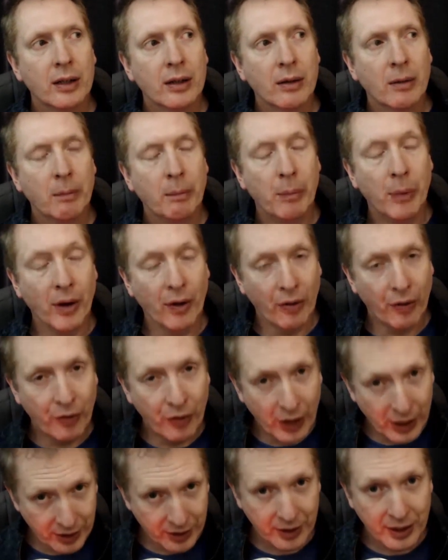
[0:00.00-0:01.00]
But
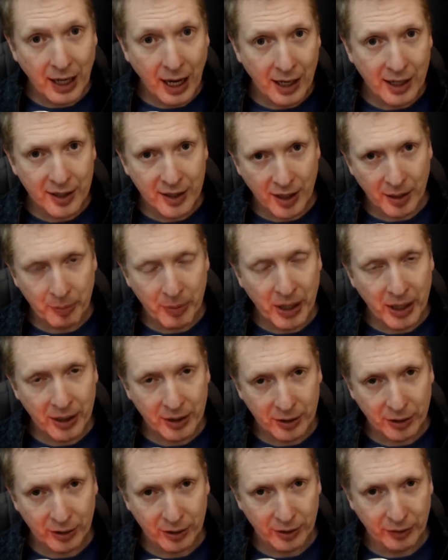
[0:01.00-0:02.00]
this guy is a
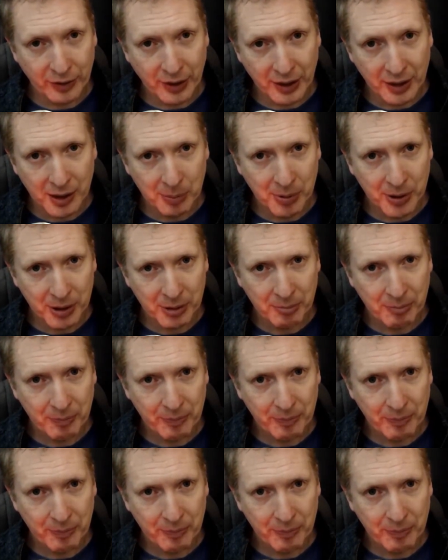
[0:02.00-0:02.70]
better developer.